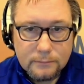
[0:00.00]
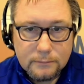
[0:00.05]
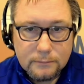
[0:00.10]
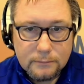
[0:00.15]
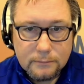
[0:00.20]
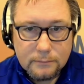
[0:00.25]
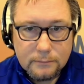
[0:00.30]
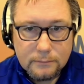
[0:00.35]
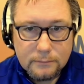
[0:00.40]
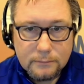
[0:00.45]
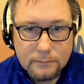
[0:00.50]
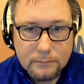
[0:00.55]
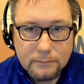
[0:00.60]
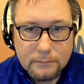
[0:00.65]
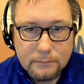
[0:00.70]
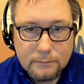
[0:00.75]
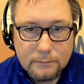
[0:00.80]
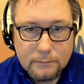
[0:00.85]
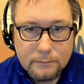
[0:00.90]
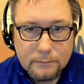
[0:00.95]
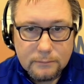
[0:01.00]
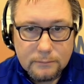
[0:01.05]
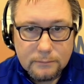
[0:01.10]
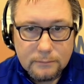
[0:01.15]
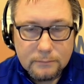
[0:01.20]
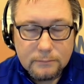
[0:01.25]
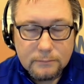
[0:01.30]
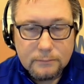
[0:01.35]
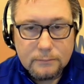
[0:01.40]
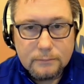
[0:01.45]

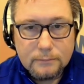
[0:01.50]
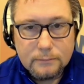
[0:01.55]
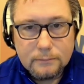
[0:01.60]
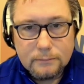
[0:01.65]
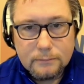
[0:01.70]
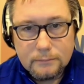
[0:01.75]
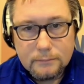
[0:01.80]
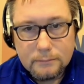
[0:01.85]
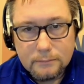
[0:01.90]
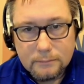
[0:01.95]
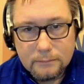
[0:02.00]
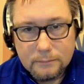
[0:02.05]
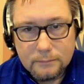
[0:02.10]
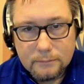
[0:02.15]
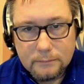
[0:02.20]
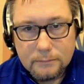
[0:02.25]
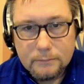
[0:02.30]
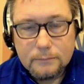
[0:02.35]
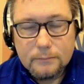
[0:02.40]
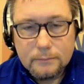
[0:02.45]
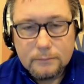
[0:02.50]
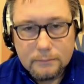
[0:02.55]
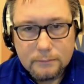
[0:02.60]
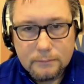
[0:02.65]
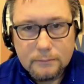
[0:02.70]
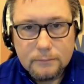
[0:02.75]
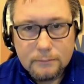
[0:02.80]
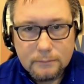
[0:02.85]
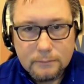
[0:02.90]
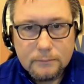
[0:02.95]

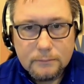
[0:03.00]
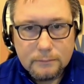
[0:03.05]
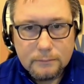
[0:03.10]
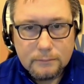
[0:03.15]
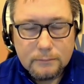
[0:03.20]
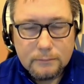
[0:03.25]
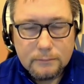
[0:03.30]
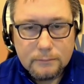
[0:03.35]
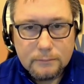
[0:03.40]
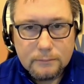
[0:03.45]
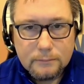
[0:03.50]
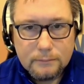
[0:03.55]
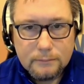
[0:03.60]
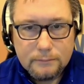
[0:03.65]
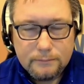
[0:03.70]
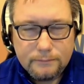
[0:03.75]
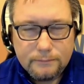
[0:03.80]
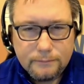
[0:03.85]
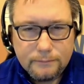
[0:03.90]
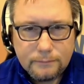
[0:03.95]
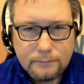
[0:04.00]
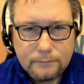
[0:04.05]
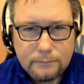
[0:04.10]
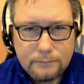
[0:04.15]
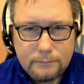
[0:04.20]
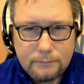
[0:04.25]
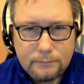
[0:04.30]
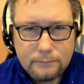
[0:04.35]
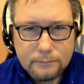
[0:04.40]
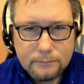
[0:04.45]

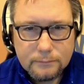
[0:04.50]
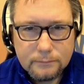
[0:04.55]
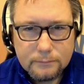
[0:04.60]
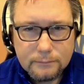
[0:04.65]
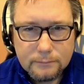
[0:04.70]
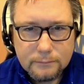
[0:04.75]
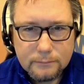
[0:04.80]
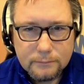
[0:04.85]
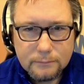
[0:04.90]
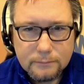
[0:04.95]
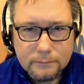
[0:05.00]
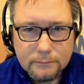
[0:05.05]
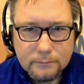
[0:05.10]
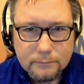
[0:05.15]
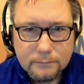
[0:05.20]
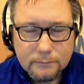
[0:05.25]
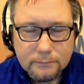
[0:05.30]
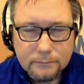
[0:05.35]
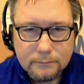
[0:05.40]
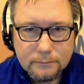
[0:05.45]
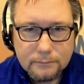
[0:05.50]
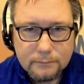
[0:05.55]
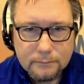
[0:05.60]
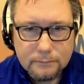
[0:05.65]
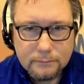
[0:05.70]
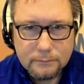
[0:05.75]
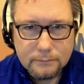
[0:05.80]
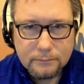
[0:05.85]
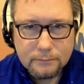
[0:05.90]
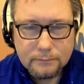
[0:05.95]

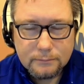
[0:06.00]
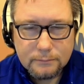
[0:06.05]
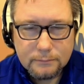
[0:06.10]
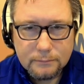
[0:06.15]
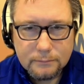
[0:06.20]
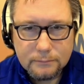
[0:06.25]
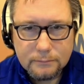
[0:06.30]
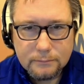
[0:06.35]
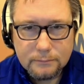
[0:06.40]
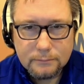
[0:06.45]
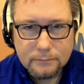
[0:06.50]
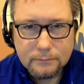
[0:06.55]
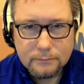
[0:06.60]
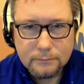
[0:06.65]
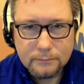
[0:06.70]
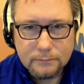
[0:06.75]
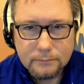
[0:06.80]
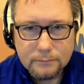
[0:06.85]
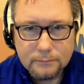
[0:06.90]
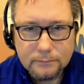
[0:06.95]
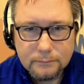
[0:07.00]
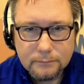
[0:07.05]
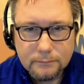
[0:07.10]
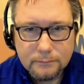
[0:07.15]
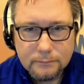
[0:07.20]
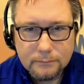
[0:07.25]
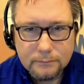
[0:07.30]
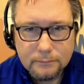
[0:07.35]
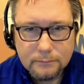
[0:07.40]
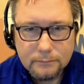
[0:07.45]
[no speech]